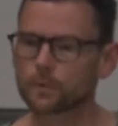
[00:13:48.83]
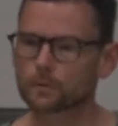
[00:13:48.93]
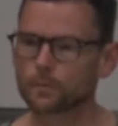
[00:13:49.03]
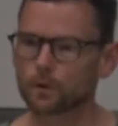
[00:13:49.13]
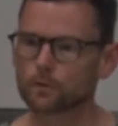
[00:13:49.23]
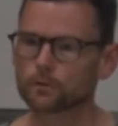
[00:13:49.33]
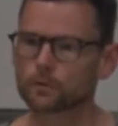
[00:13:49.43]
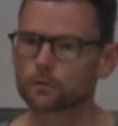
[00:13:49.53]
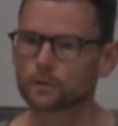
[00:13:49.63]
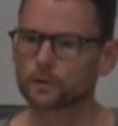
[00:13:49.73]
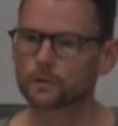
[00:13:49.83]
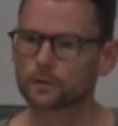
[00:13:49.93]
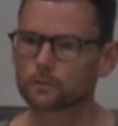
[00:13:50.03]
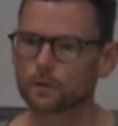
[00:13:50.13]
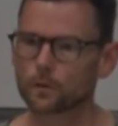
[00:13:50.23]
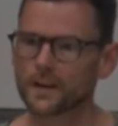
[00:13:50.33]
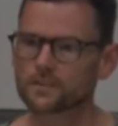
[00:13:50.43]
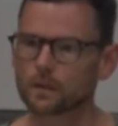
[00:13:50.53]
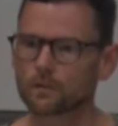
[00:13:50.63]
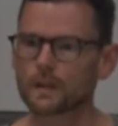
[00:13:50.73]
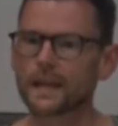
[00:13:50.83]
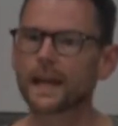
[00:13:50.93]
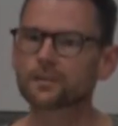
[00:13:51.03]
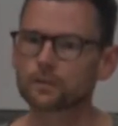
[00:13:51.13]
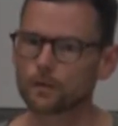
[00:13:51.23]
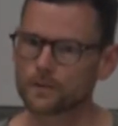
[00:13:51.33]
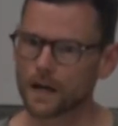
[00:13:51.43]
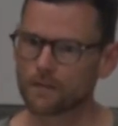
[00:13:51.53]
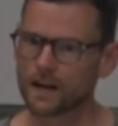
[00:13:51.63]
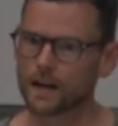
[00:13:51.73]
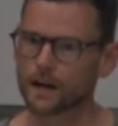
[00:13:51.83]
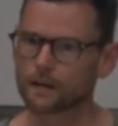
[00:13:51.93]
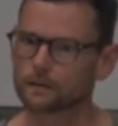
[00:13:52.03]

but also the question of the legacy of the avant-garde.